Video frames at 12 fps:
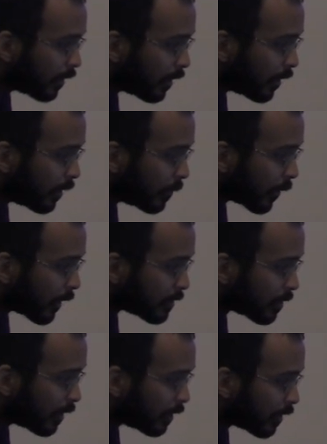Um, okay,
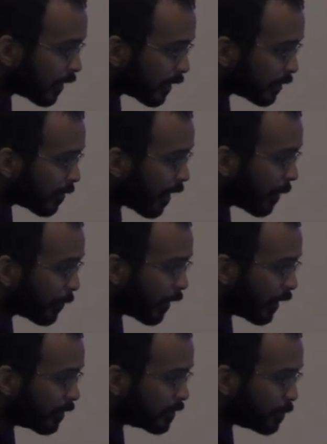so then like so hopper
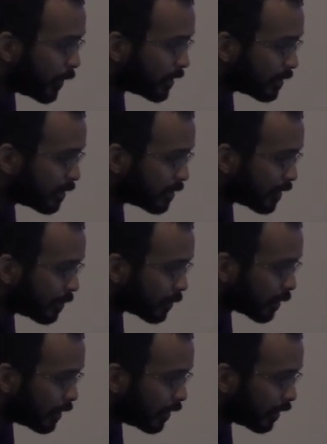auto is basically the same
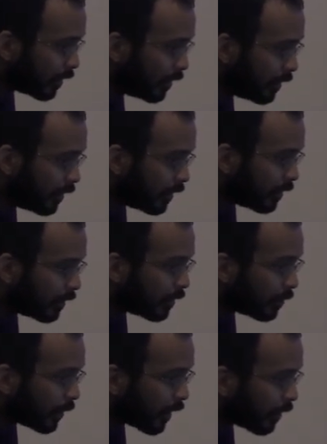thing.
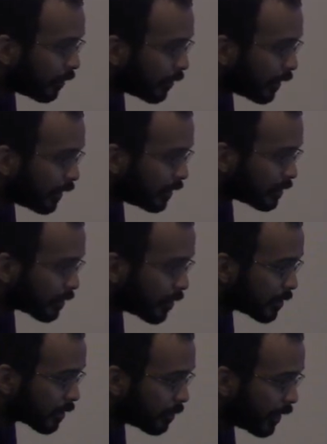We have a
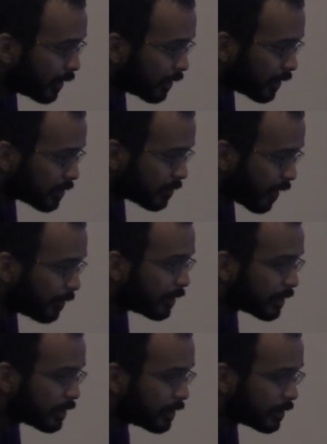sequential command that does drive
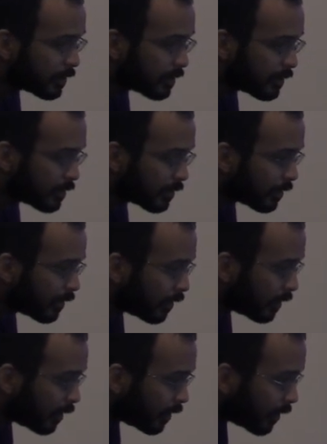distance.
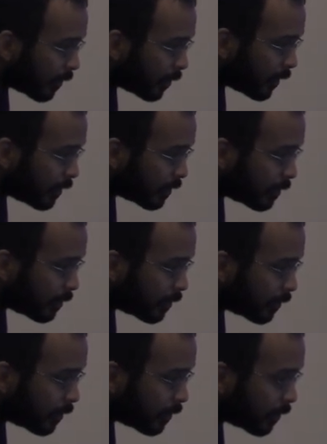We
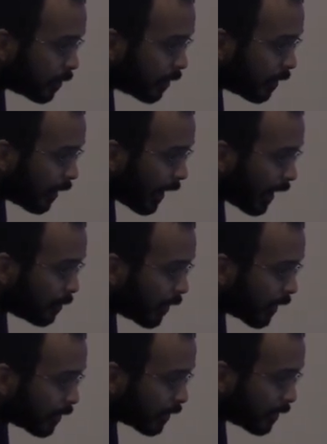do add
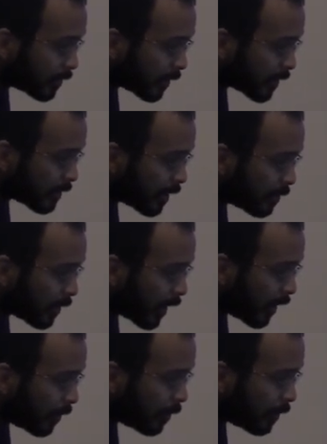parallel, so at the same
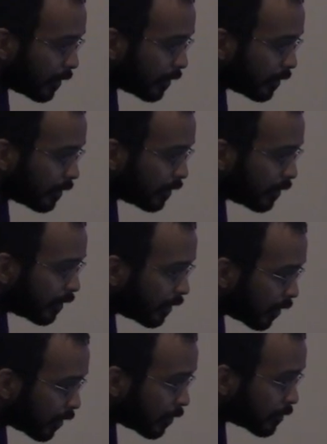time.
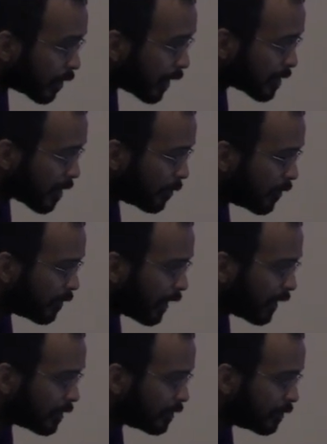Oh no, so actually I moved
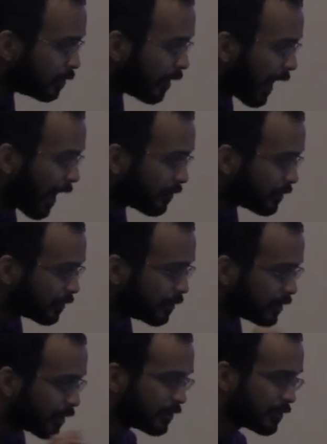that to after
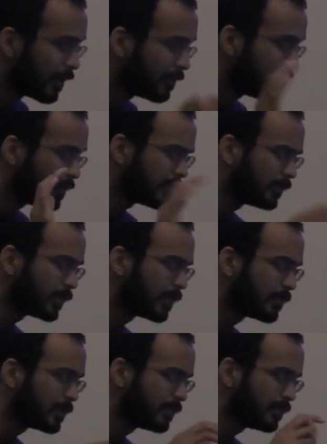we start driving because for
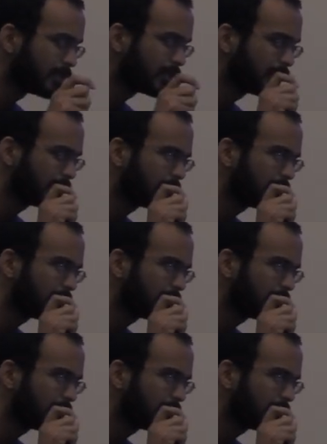some reason it was